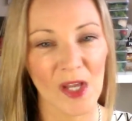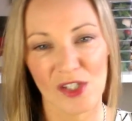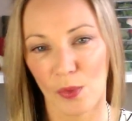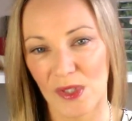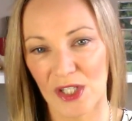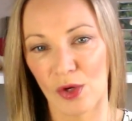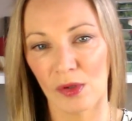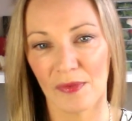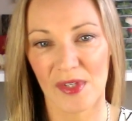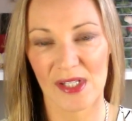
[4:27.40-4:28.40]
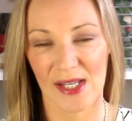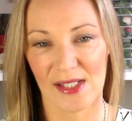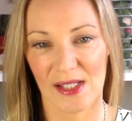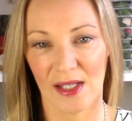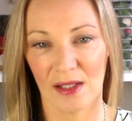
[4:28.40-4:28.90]
So we did all of the
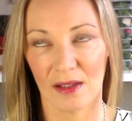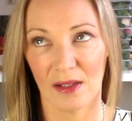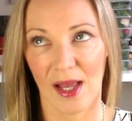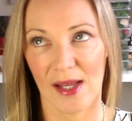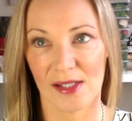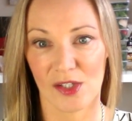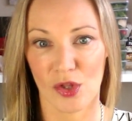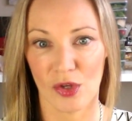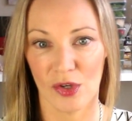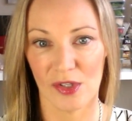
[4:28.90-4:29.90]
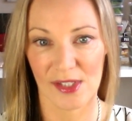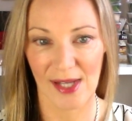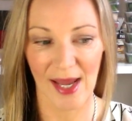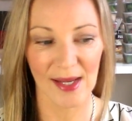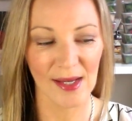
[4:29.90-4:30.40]
testing last
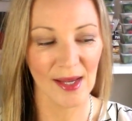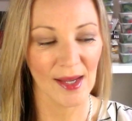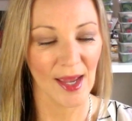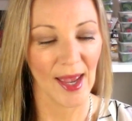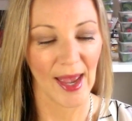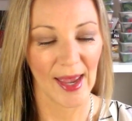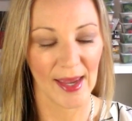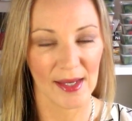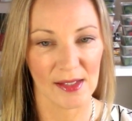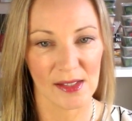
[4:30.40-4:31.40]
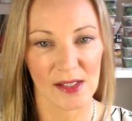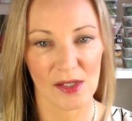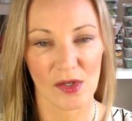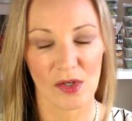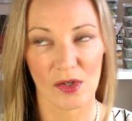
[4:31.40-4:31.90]
Thursday and
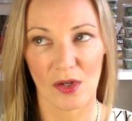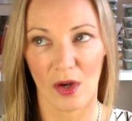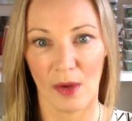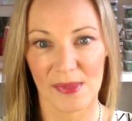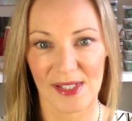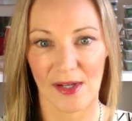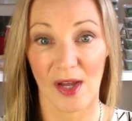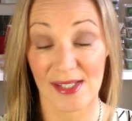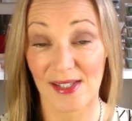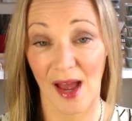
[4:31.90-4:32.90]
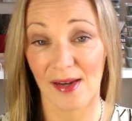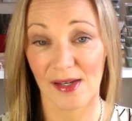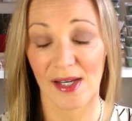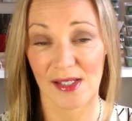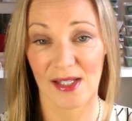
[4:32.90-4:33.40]
I
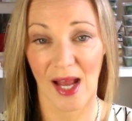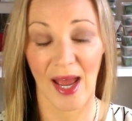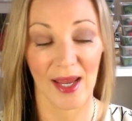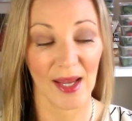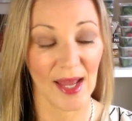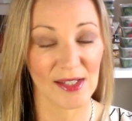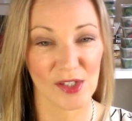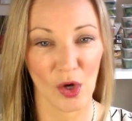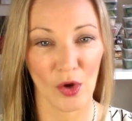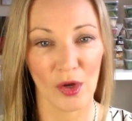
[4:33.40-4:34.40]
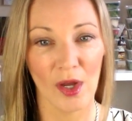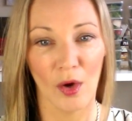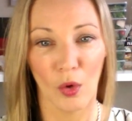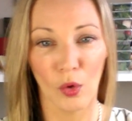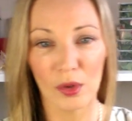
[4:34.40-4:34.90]
started it today. And so
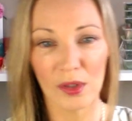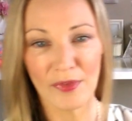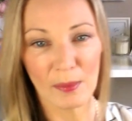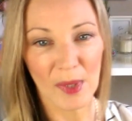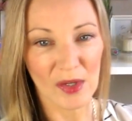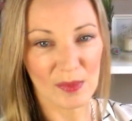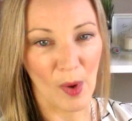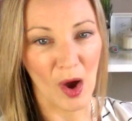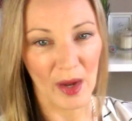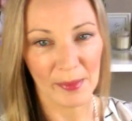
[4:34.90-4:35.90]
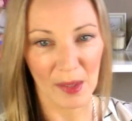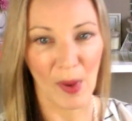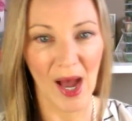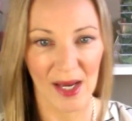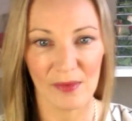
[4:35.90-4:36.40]
all of the meals behind me are
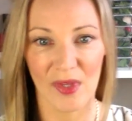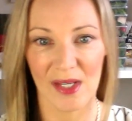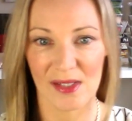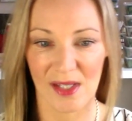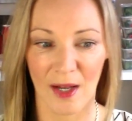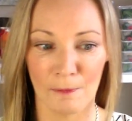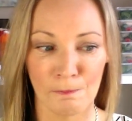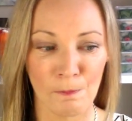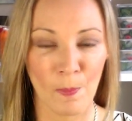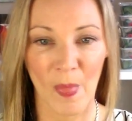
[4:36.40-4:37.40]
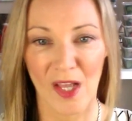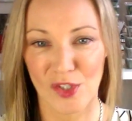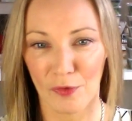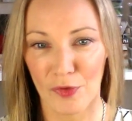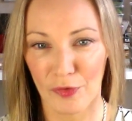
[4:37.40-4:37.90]
part of this. And
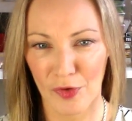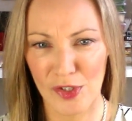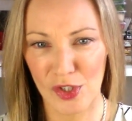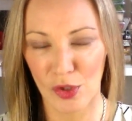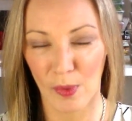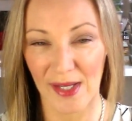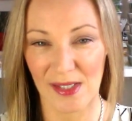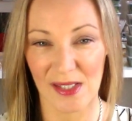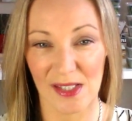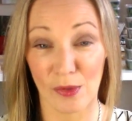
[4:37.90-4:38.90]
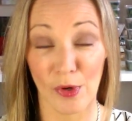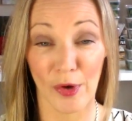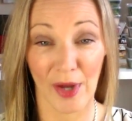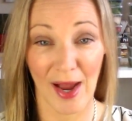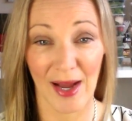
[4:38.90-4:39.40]
so for the first 2 weeks is
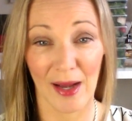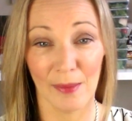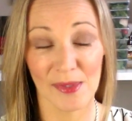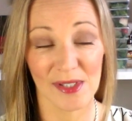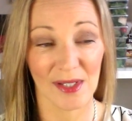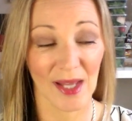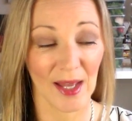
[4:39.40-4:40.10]
0 carbs.